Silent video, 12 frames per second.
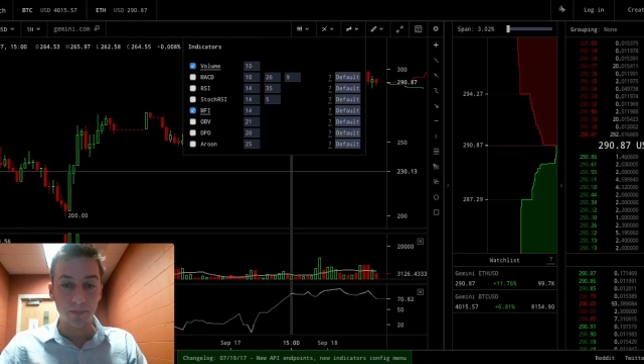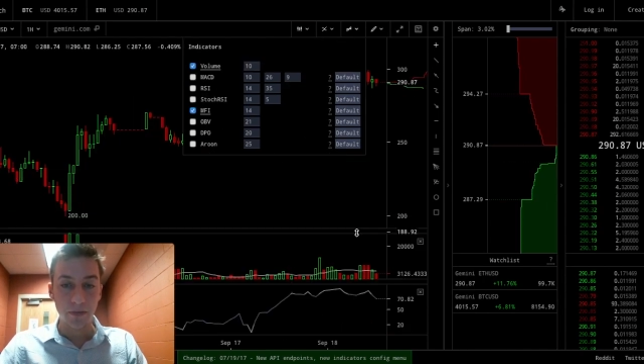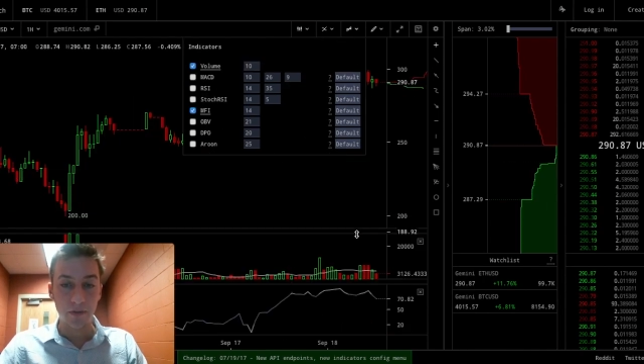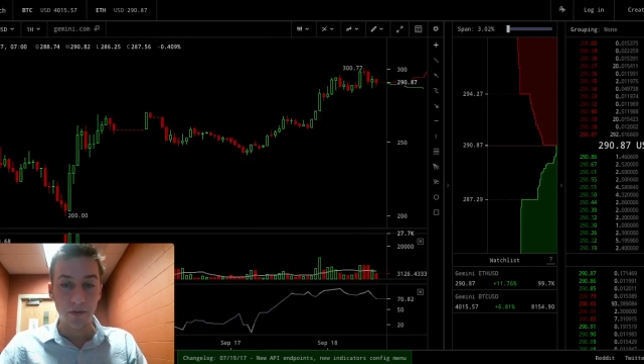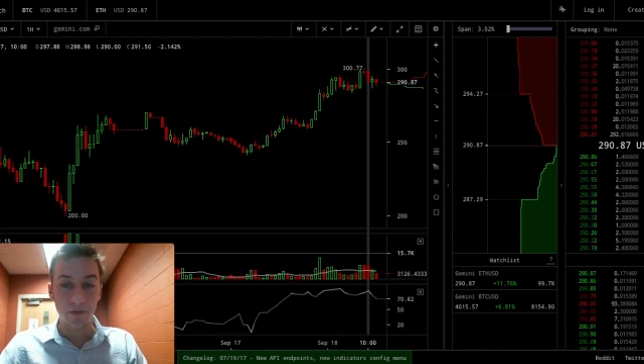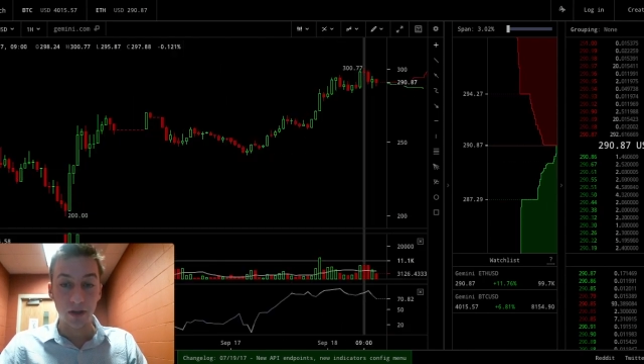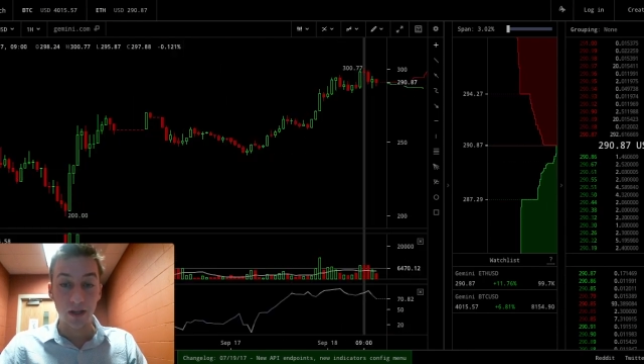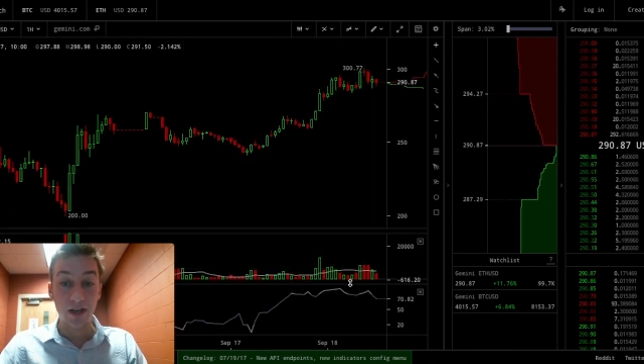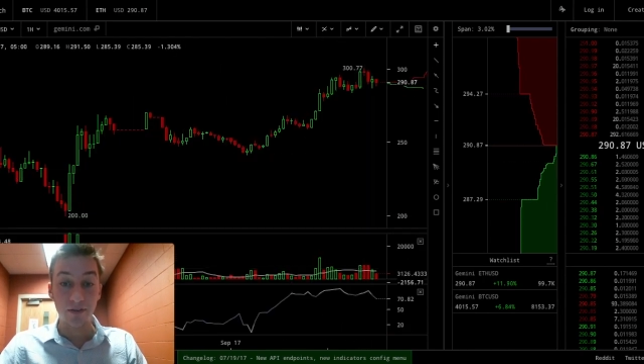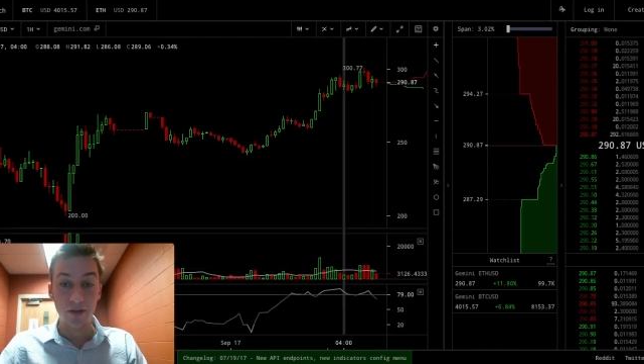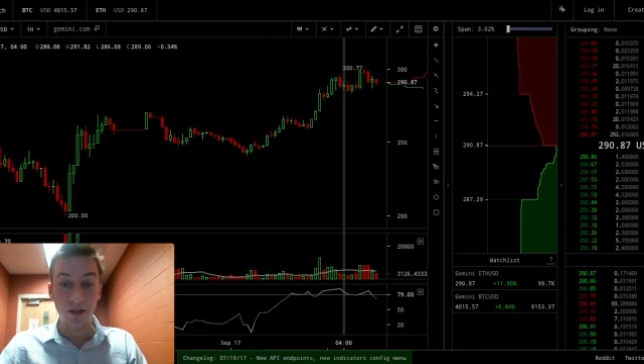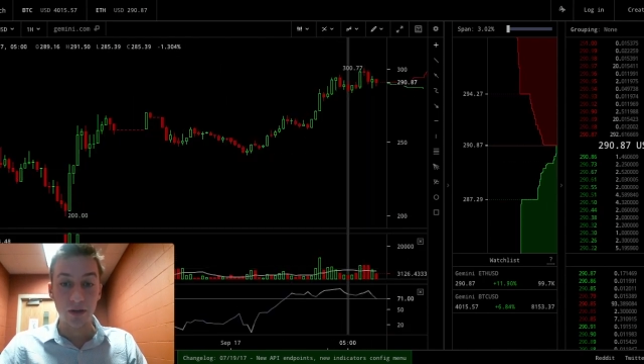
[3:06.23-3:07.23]
I have a lot of
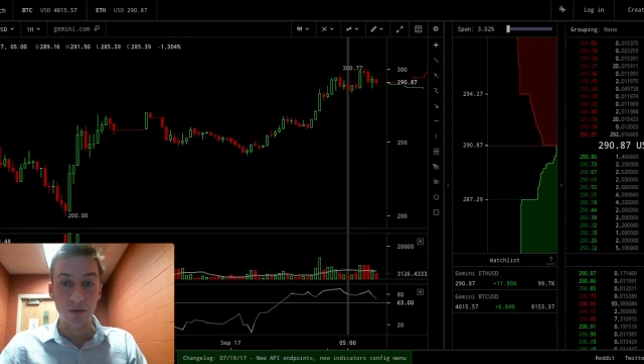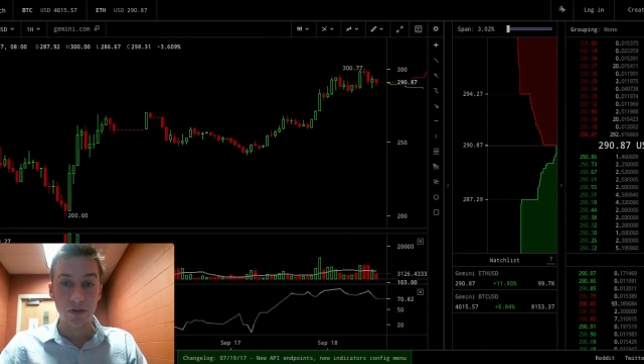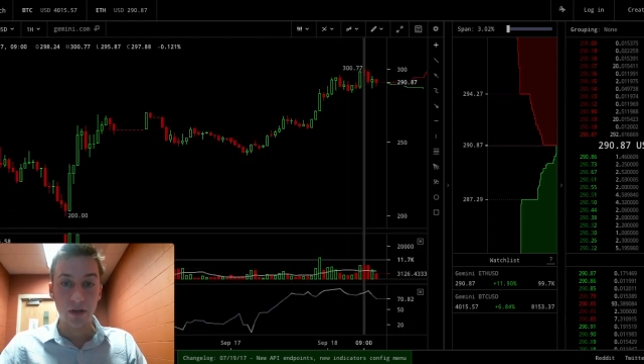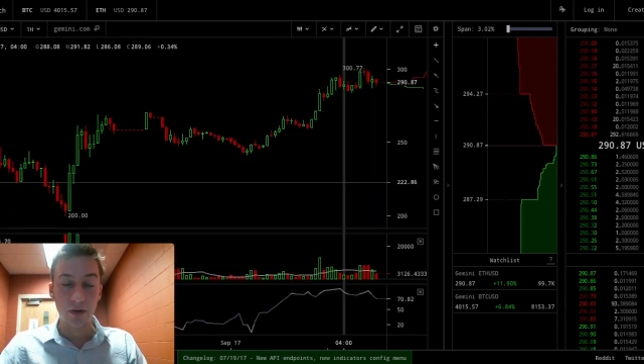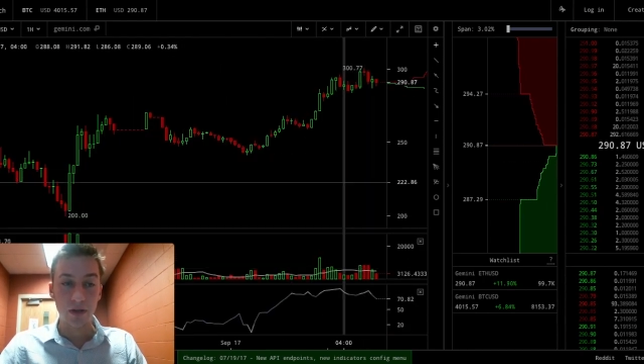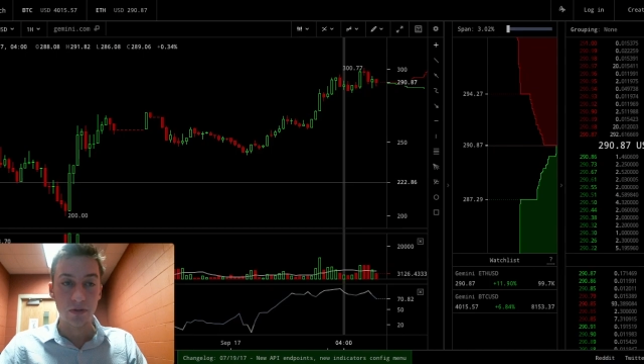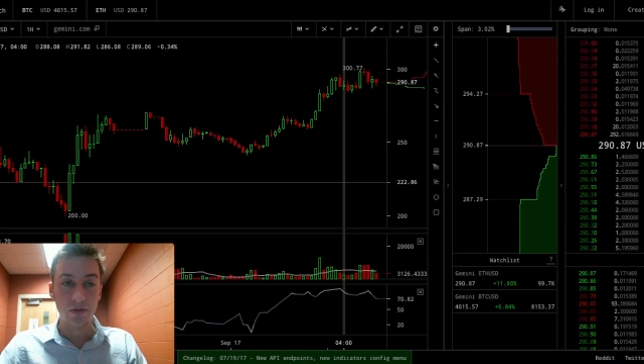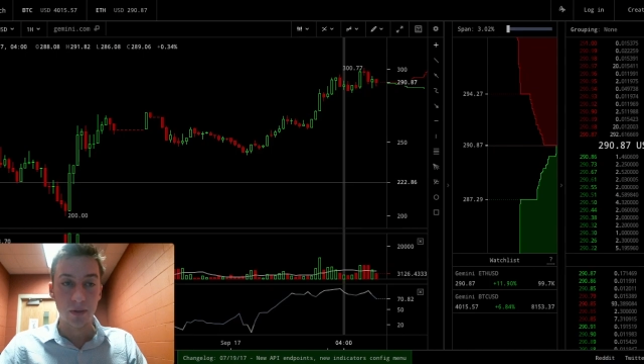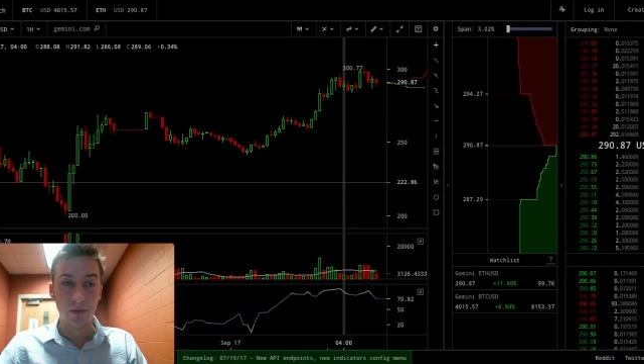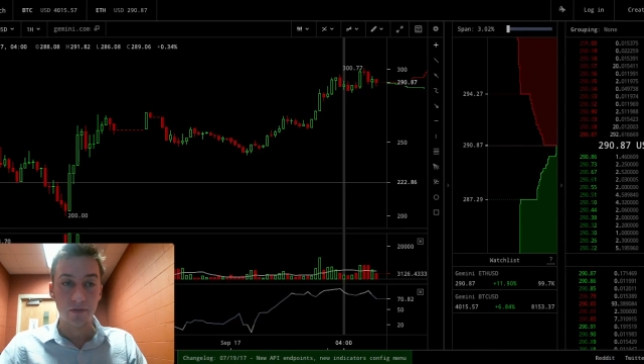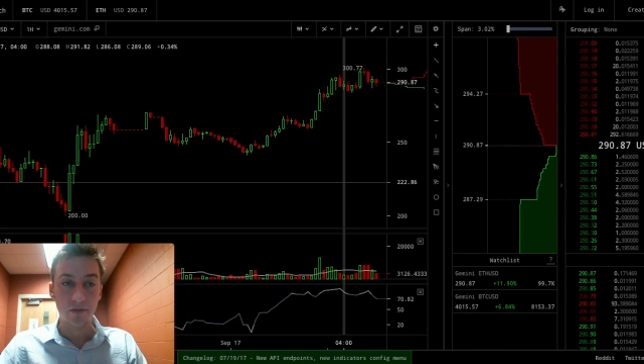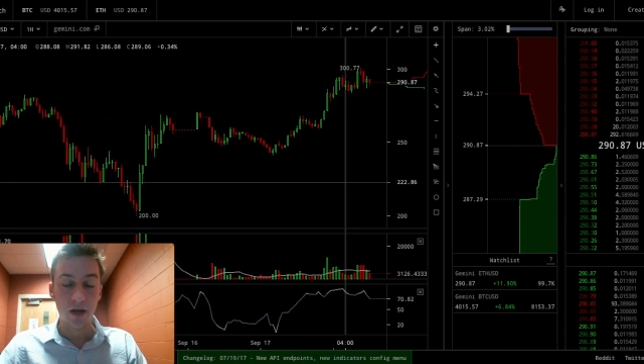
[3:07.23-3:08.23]
videos on how to use
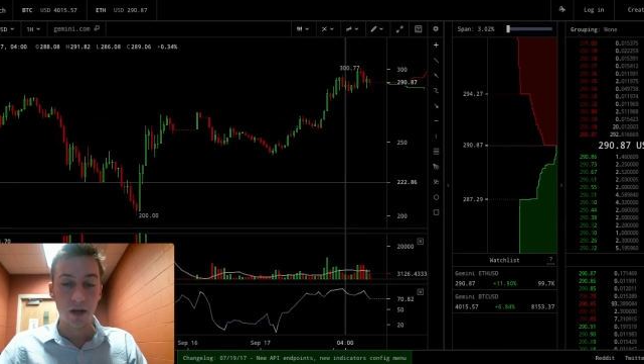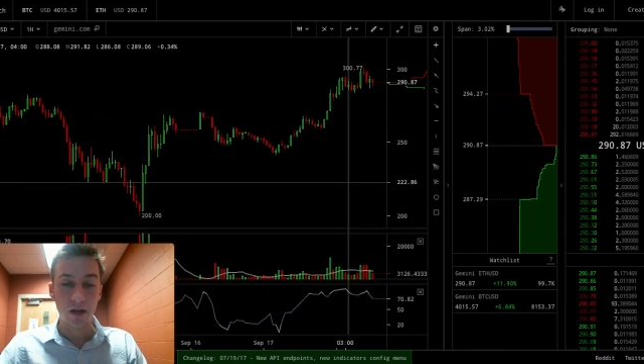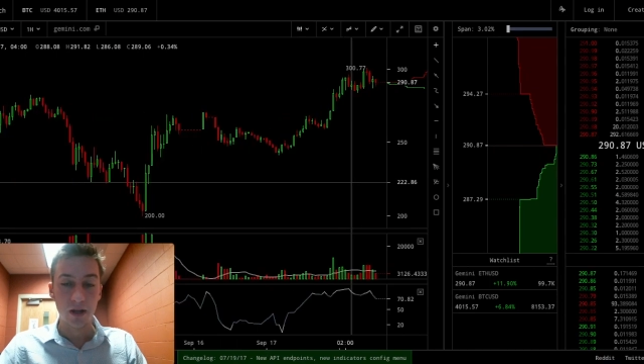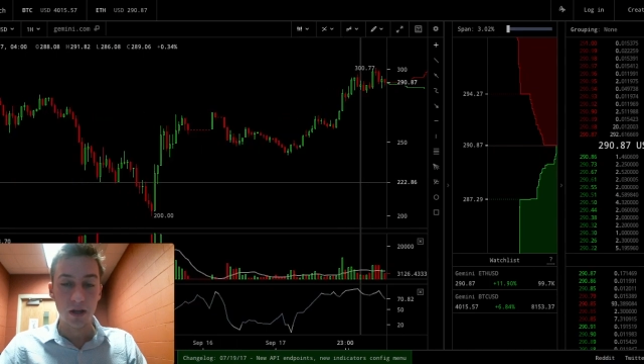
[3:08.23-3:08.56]
MFI.